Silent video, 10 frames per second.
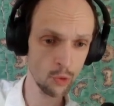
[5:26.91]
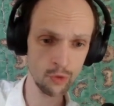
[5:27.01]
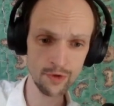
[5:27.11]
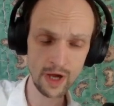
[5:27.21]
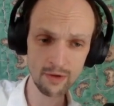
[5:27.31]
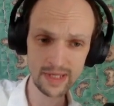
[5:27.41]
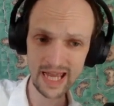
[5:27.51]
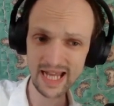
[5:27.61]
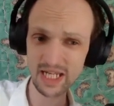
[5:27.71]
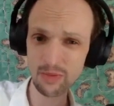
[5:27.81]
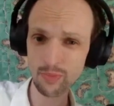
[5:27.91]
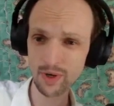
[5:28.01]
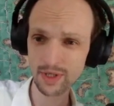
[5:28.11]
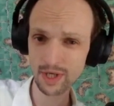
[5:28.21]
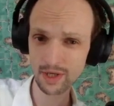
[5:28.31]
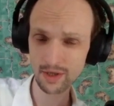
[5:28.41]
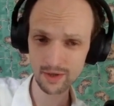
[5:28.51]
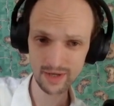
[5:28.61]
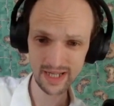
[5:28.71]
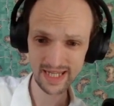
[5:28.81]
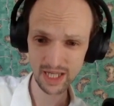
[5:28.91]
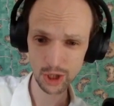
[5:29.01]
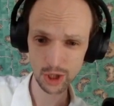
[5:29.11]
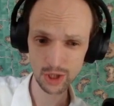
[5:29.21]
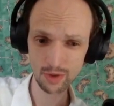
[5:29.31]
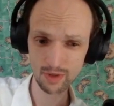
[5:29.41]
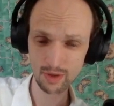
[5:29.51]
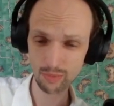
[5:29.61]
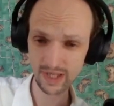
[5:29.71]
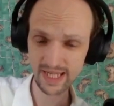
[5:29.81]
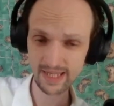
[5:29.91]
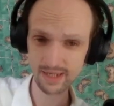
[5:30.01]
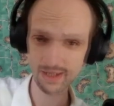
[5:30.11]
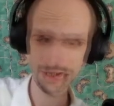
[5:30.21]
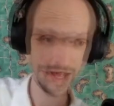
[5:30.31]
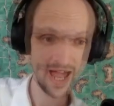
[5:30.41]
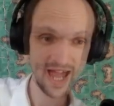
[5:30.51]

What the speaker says: without any particular intention to complete it.